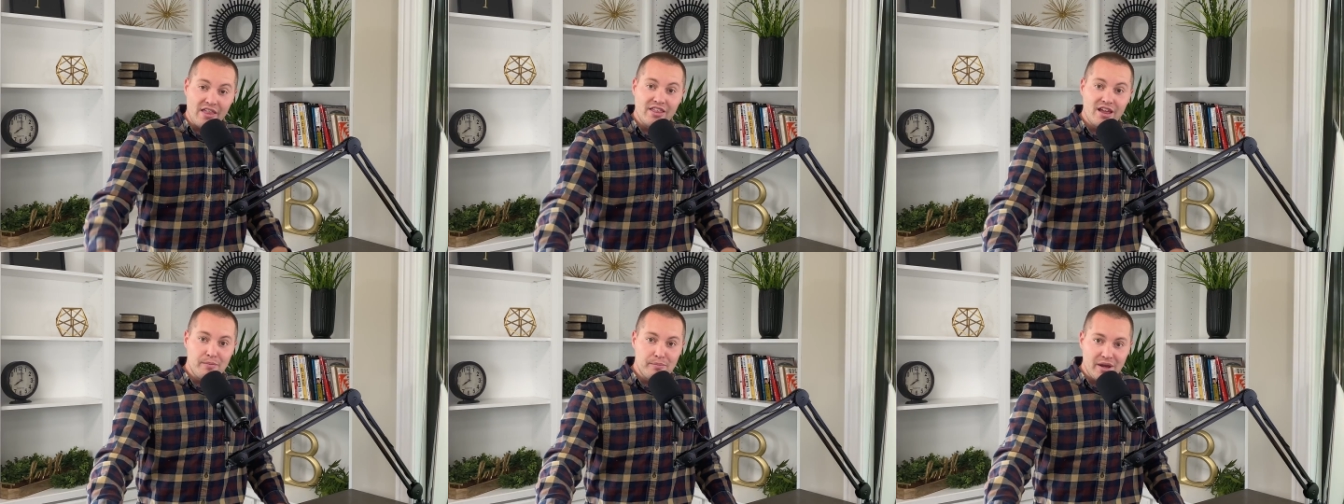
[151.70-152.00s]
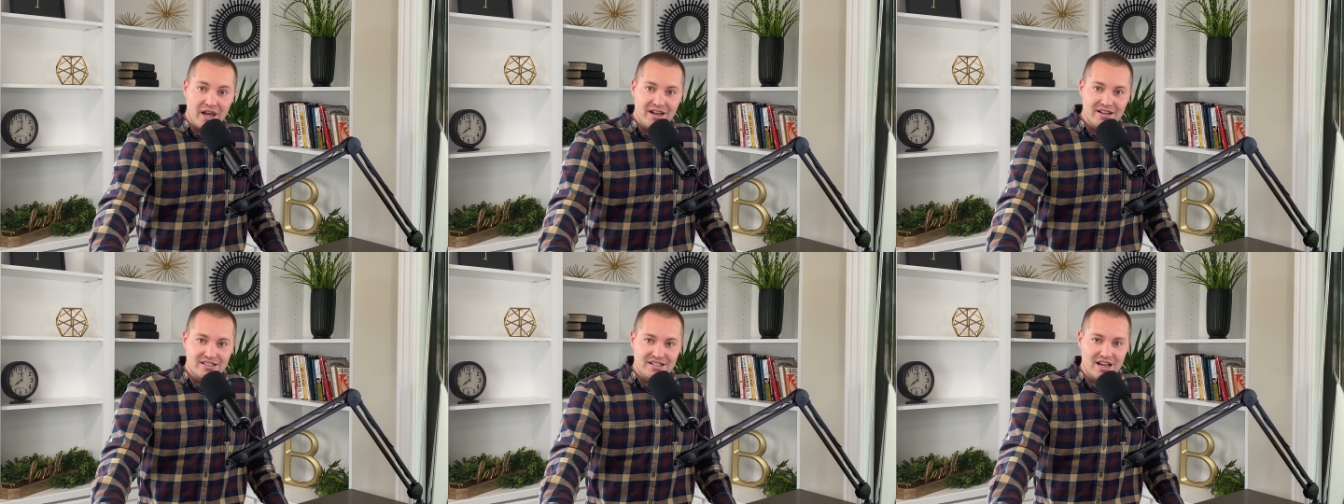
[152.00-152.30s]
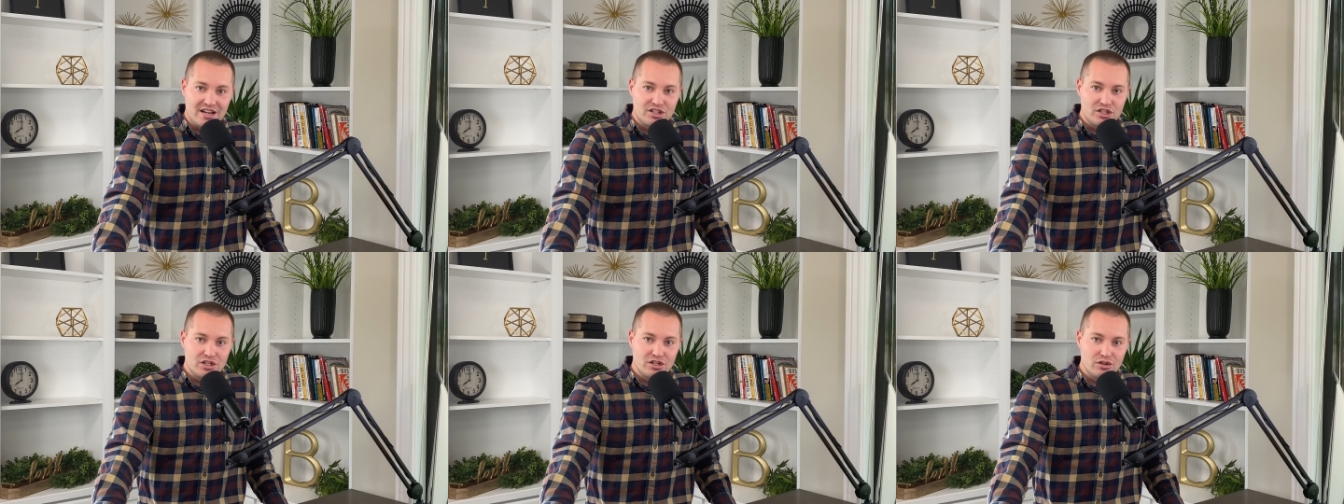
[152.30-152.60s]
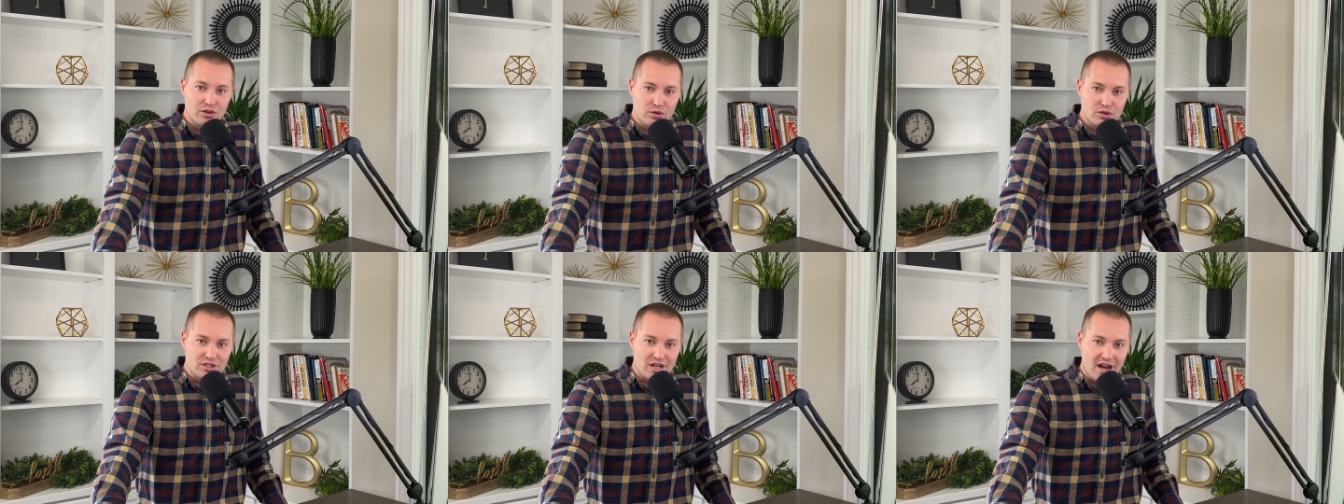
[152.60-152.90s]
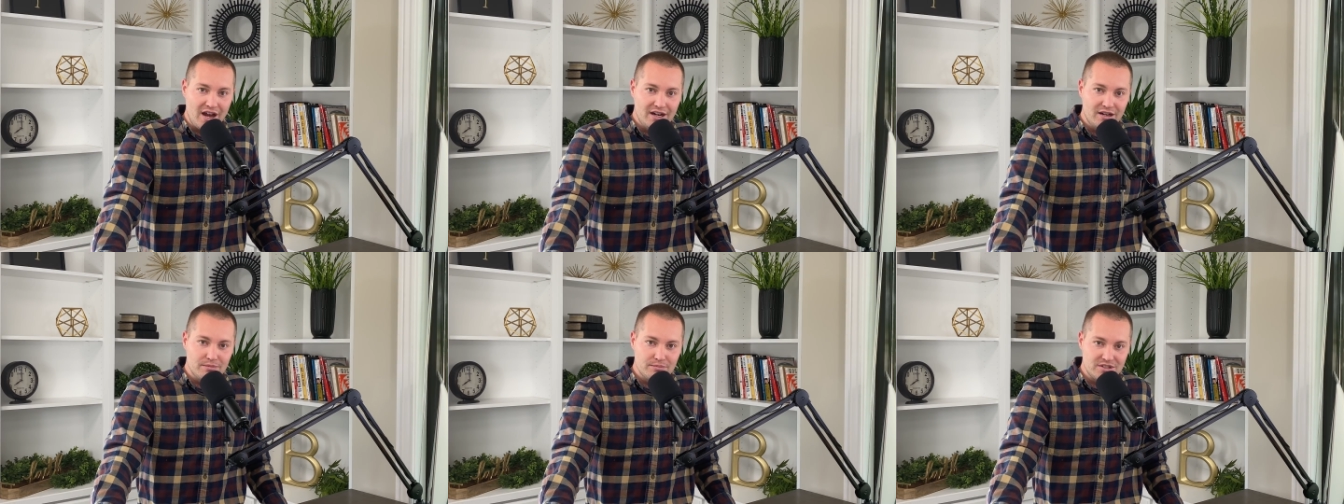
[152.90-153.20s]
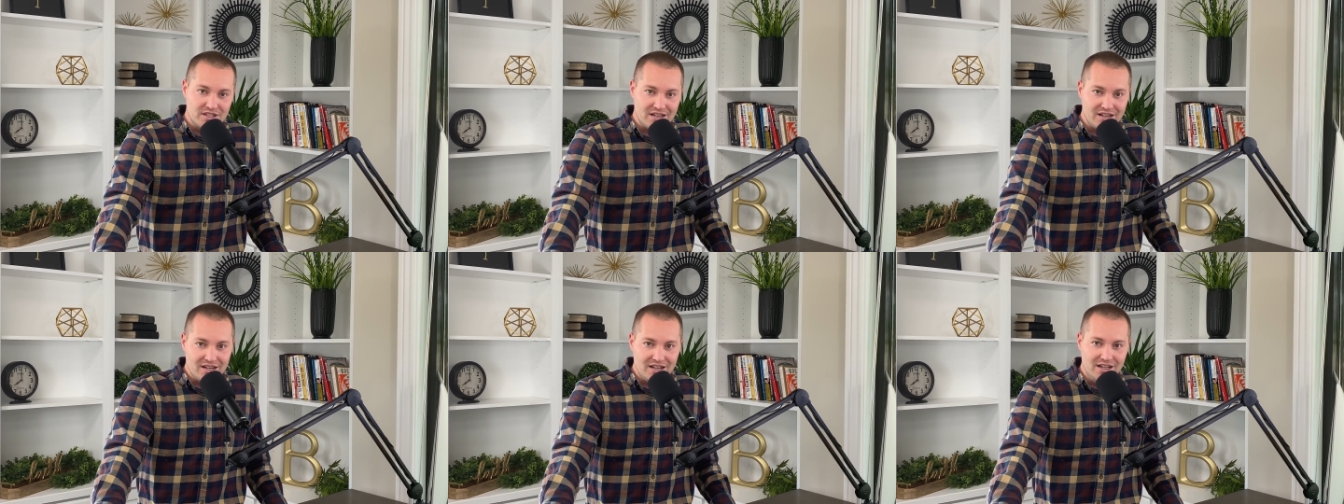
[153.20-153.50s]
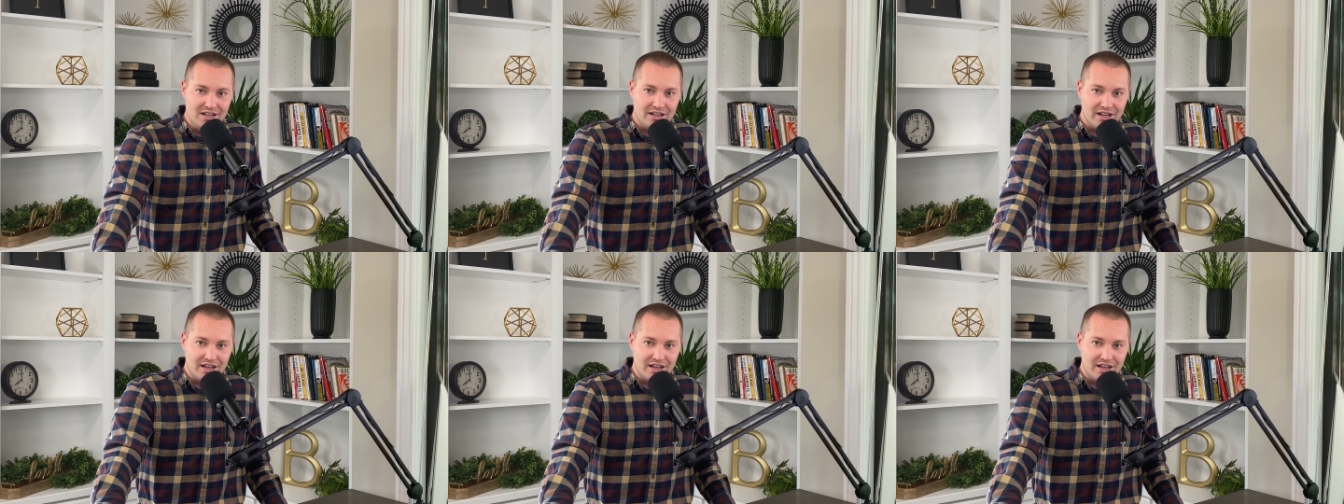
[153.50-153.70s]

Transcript: And then pay attention to those items that need